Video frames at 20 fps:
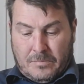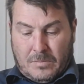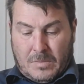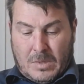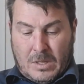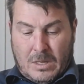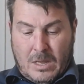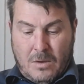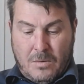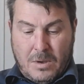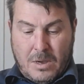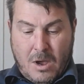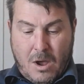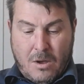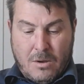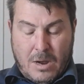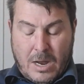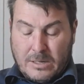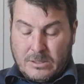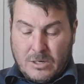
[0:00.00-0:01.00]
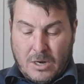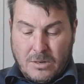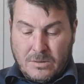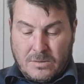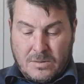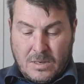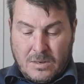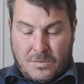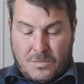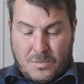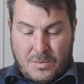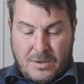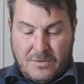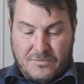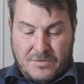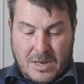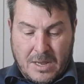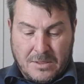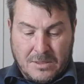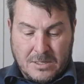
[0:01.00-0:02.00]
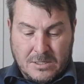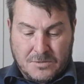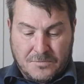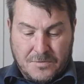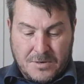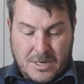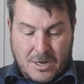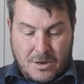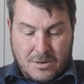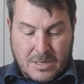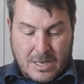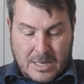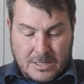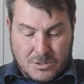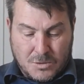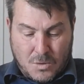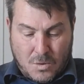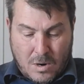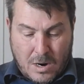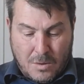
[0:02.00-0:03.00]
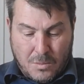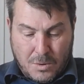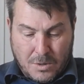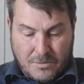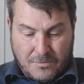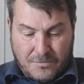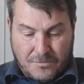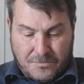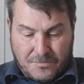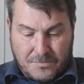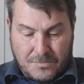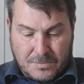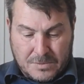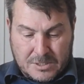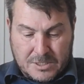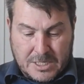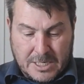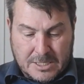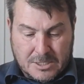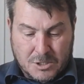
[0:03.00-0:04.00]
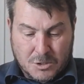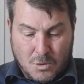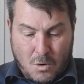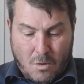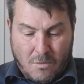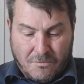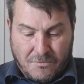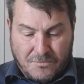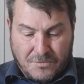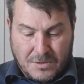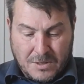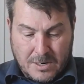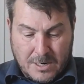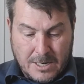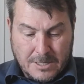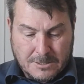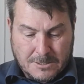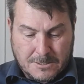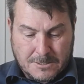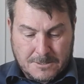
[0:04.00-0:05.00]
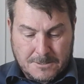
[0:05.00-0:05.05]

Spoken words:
there we go. I don't think we've done this video yet, or I would have ticked it off the list.